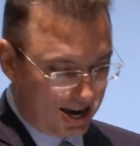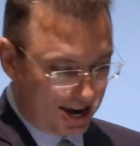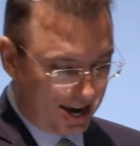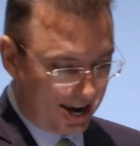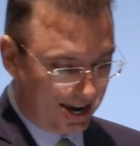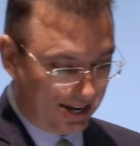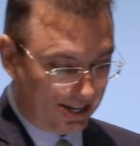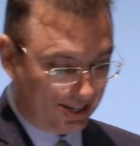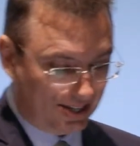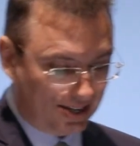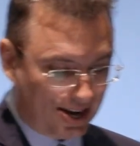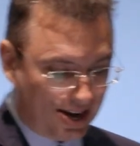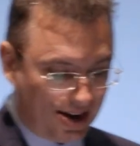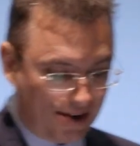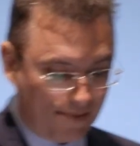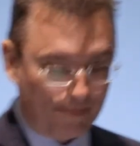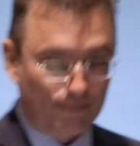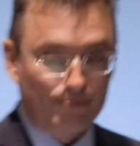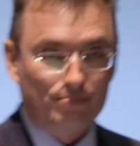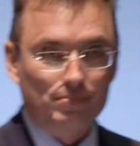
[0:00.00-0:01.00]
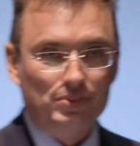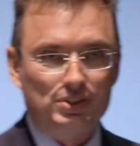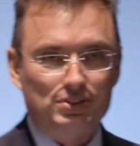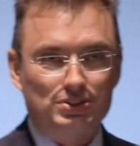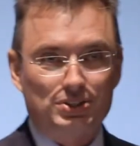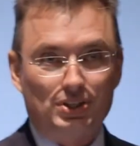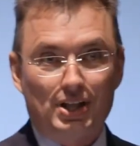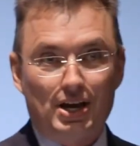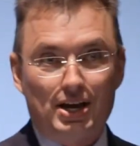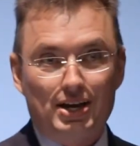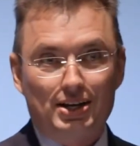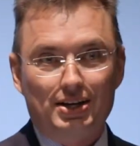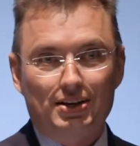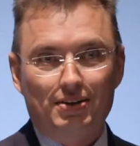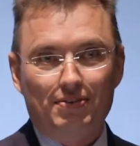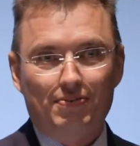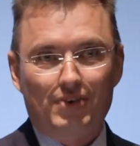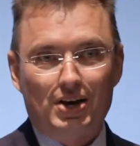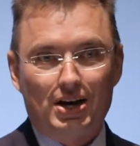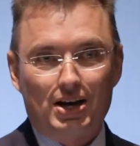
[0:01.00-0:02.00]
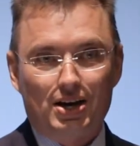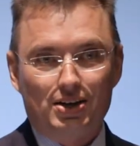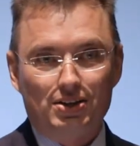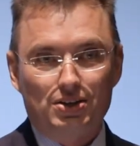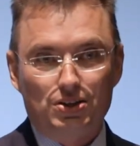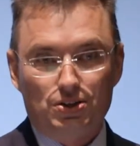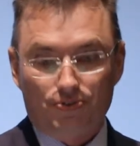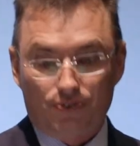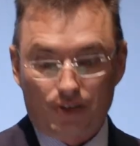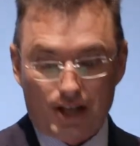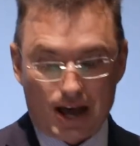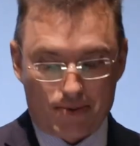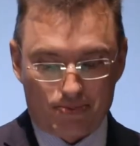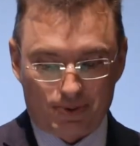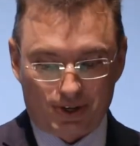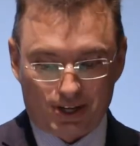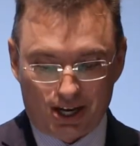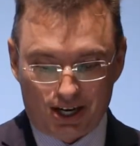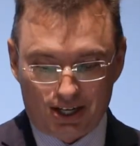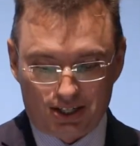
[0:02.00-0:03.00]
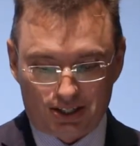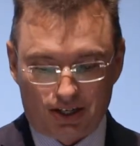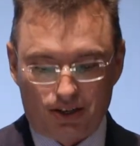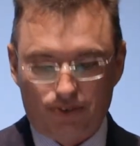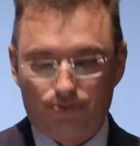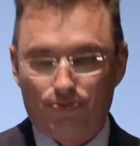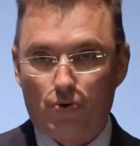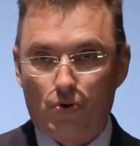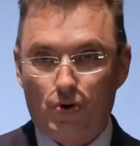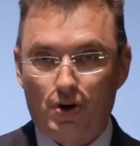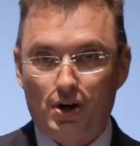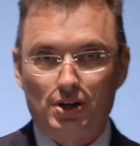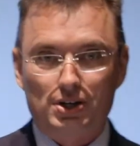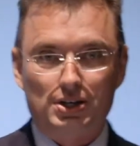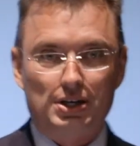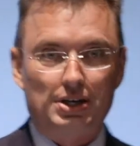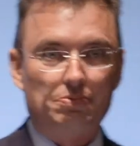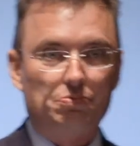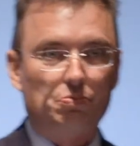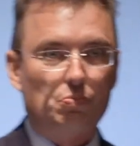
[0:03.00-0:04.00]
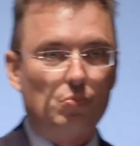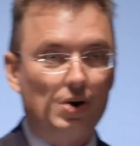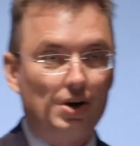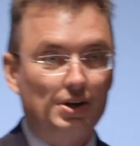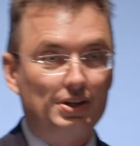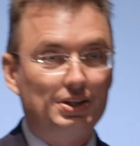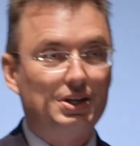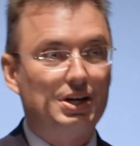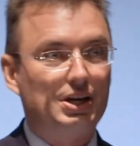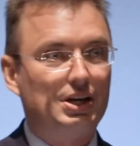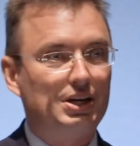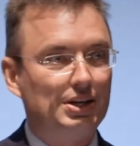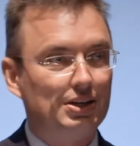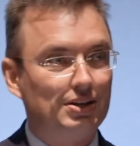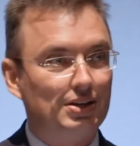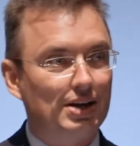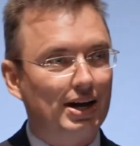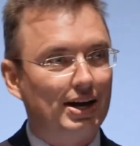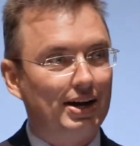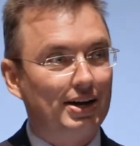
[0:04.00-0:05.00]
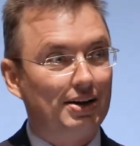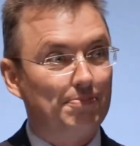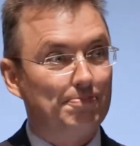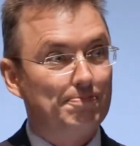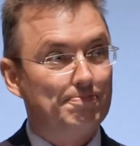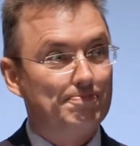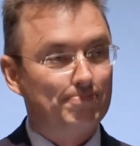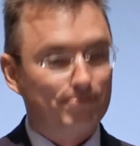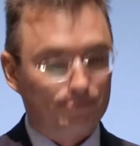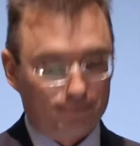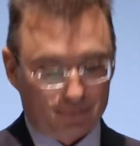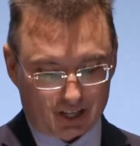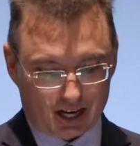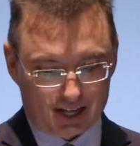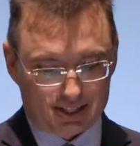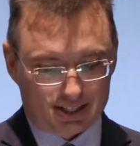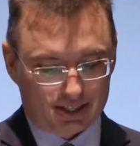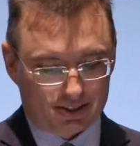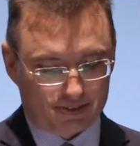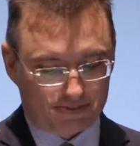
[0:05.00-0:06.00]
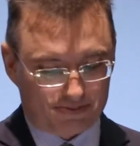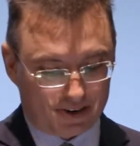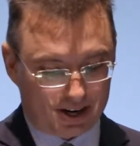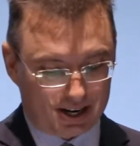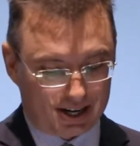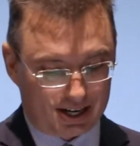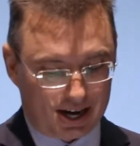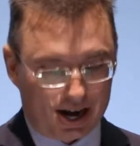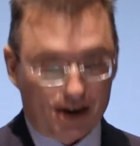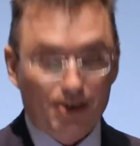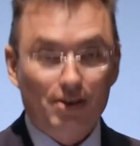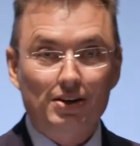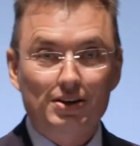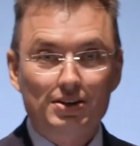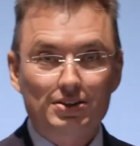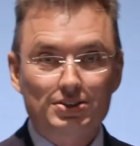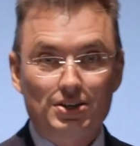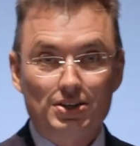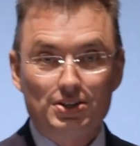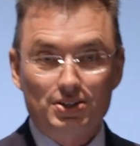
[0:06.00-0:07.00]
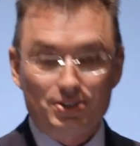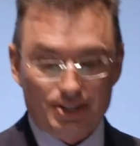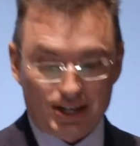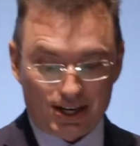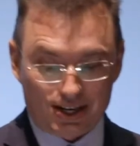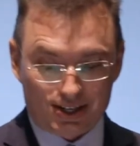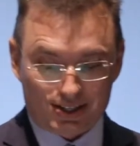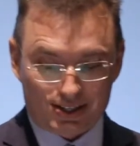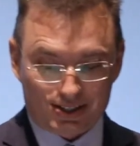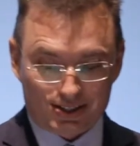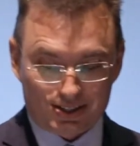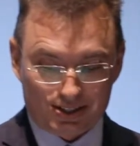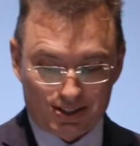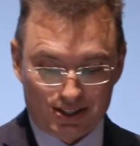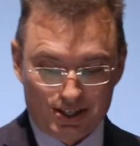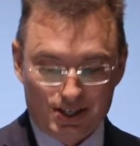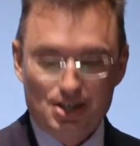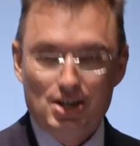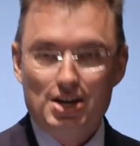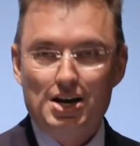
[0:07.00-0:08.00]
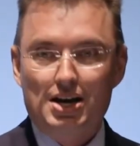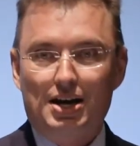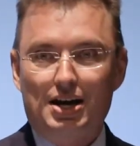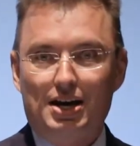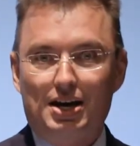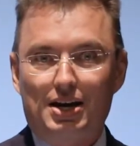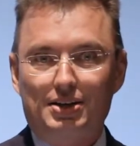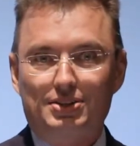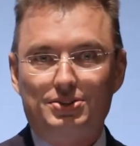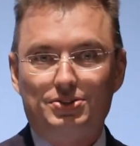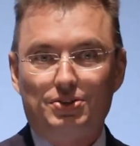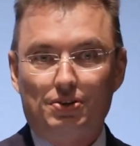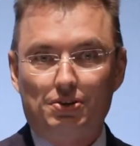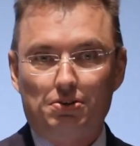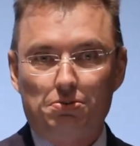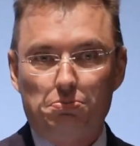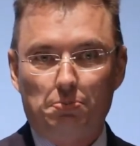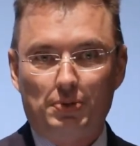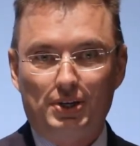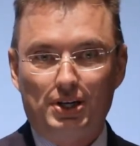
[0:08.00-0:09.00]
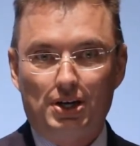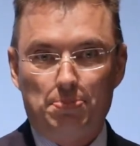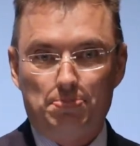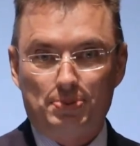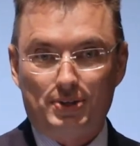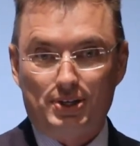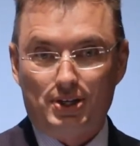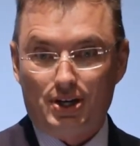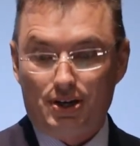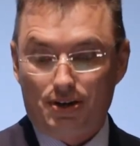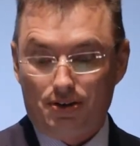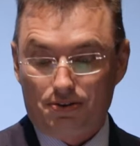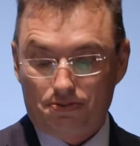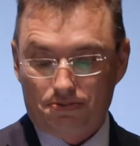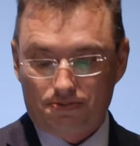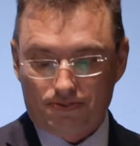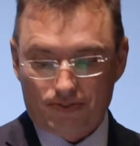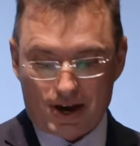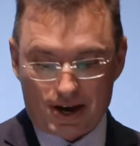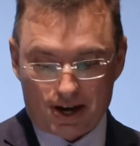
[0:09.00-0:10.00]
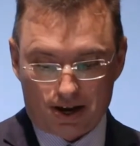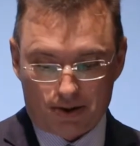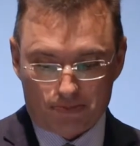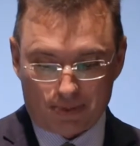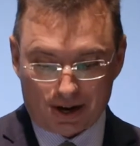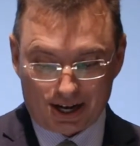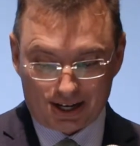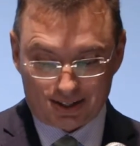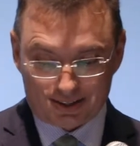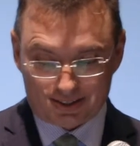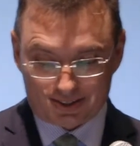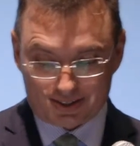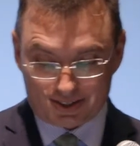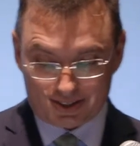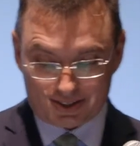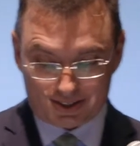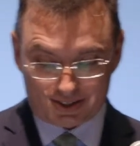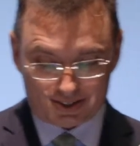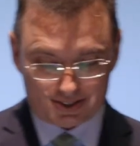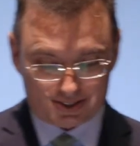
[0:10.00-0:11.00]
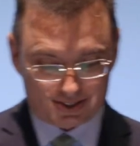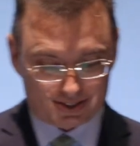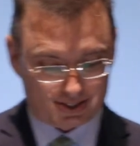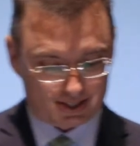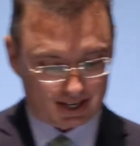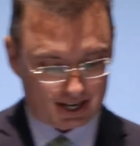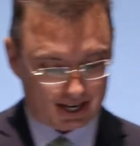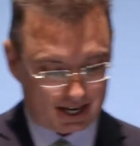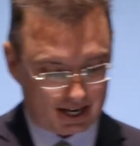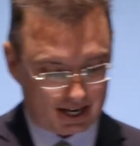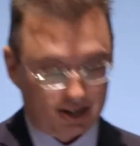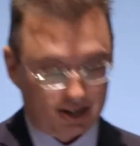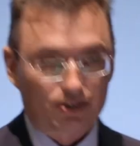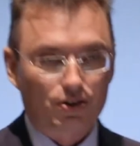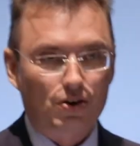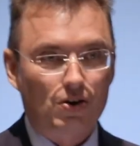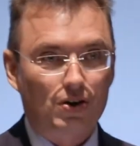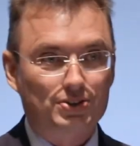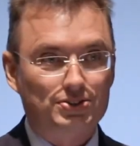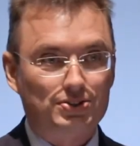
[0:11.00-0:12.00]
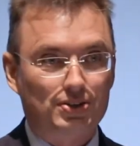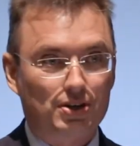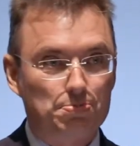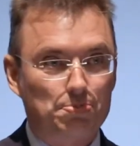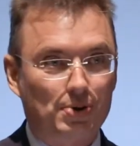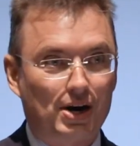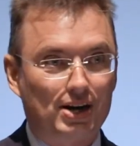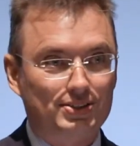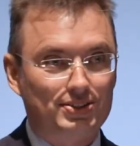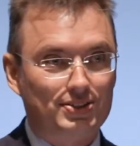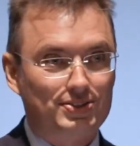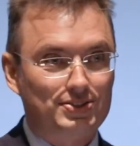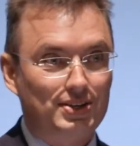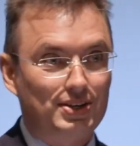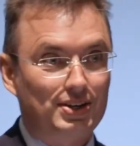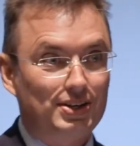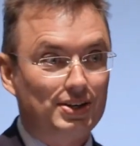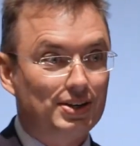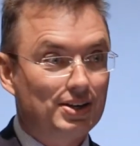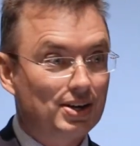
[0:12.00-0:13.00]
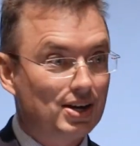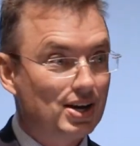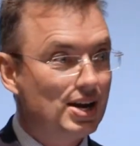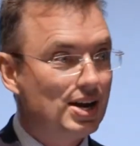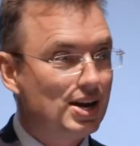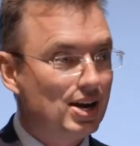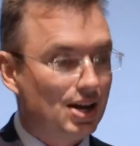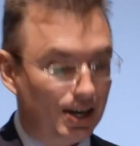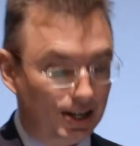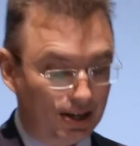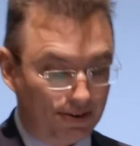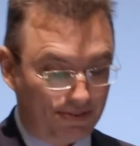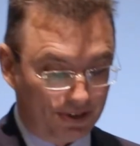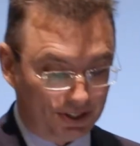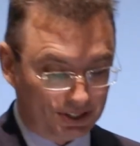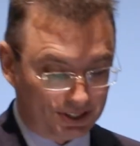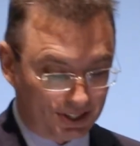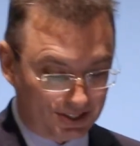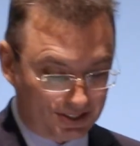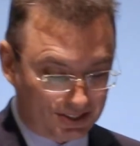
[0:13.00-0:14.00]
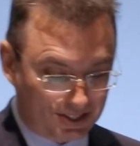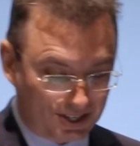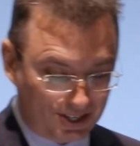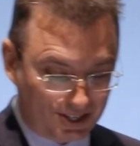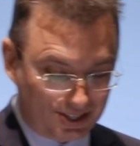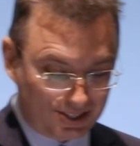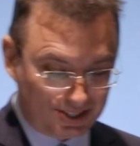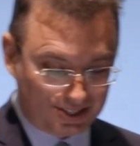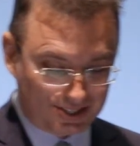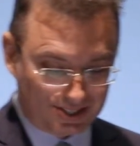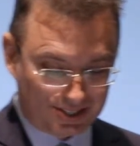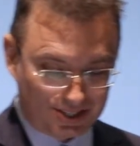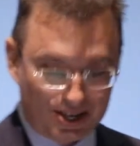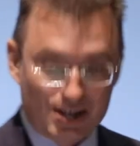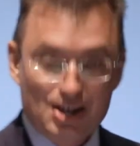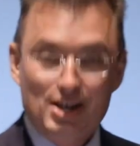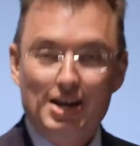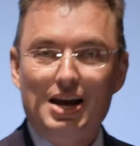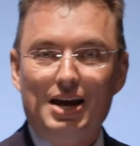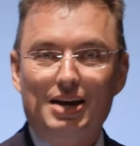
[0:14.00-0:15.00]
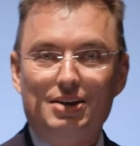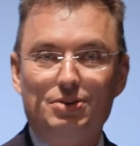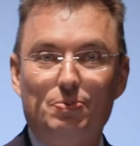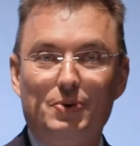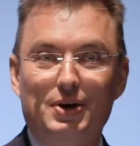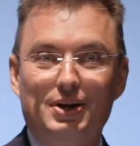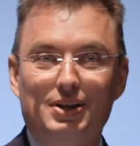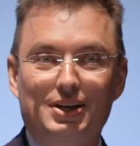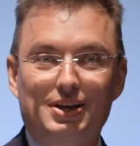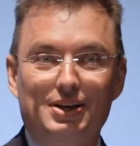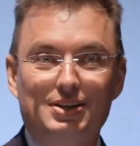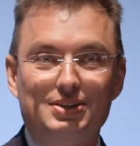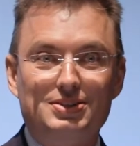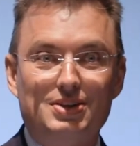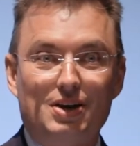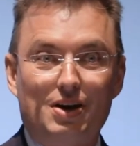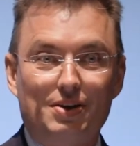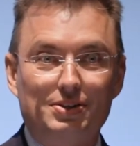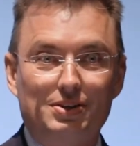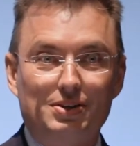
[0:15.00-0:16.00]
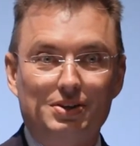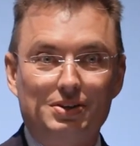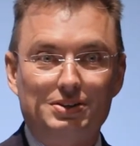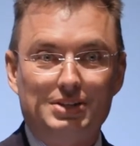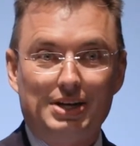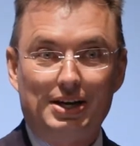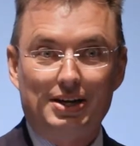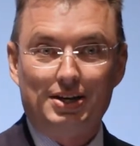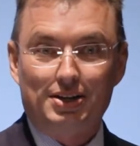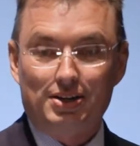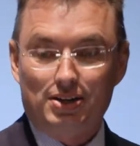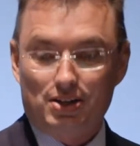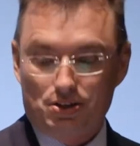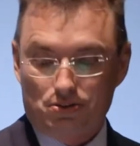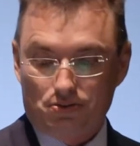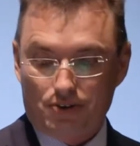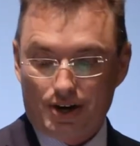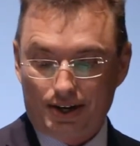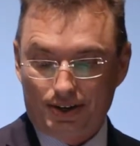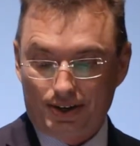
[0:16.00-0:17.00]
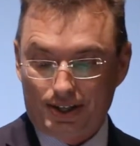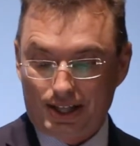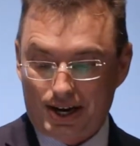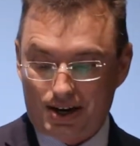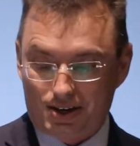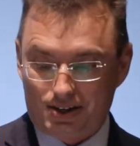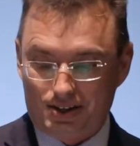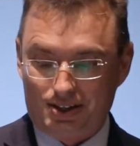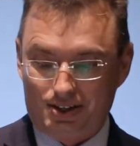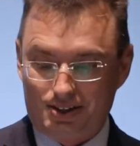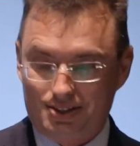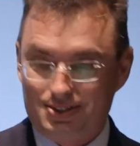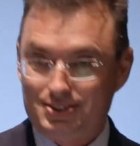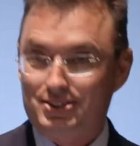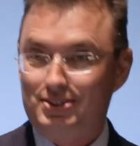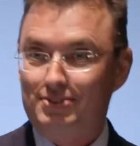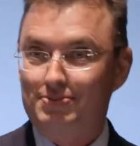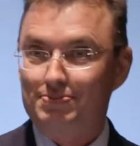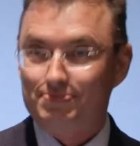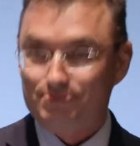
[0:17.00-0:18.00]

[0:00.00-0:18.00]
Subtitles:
And there's a lot of useful applications for it. One, it could identify errors in your data, certain manipulative biases, costly processing inefficiencies, as well as other data irregularities.